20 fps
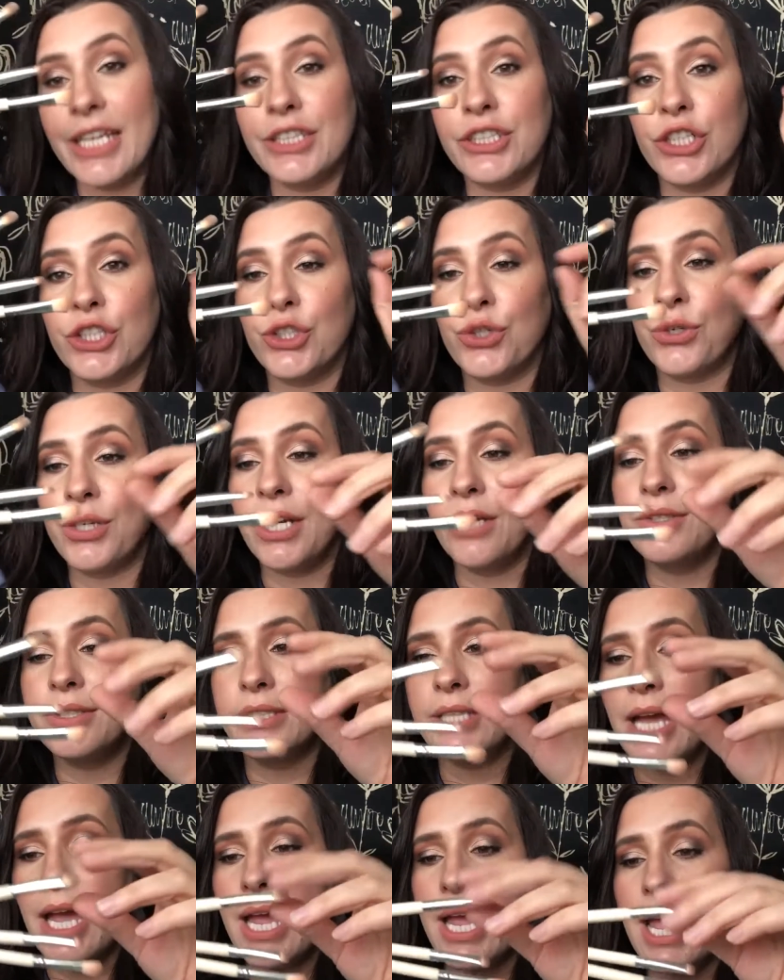It's a trio
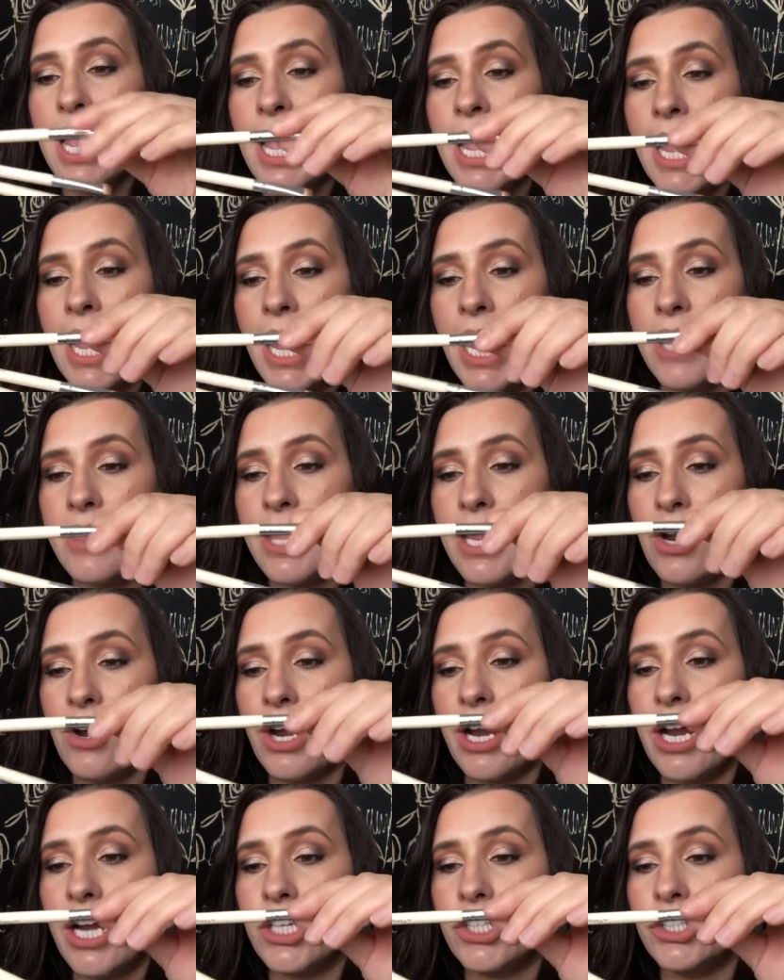set and they are
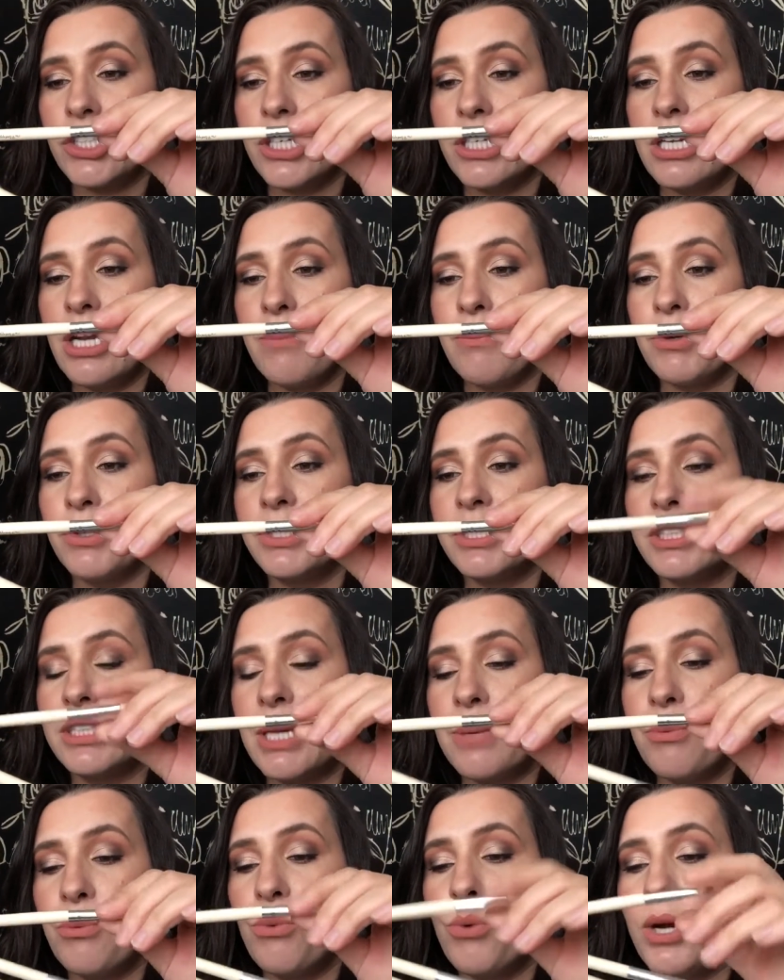actually numbered
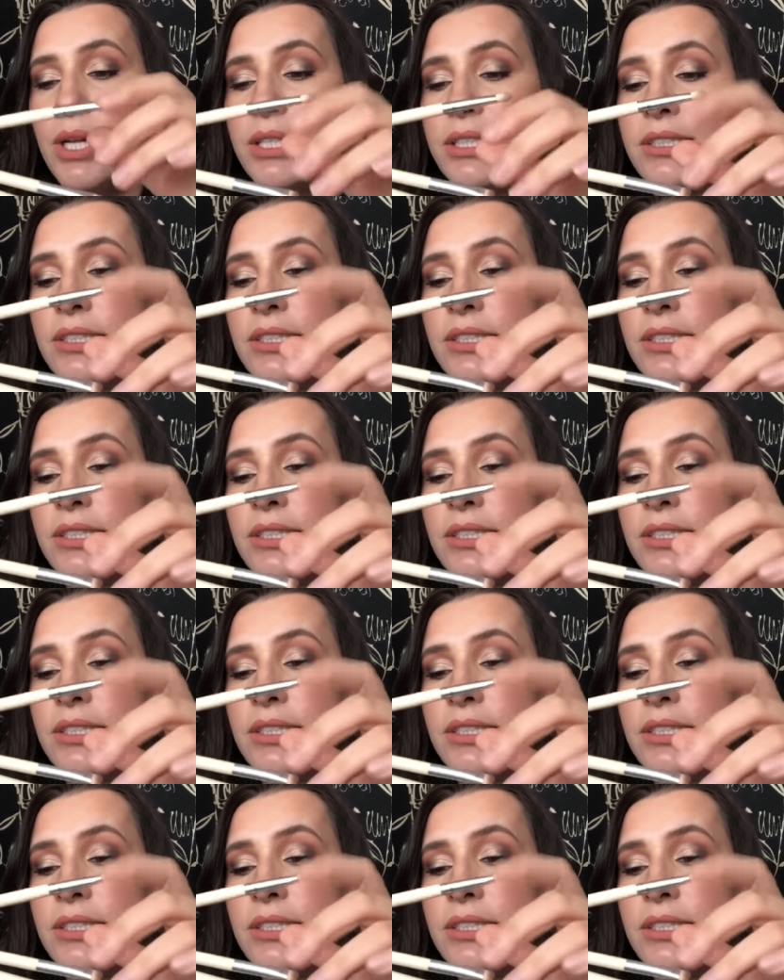step one,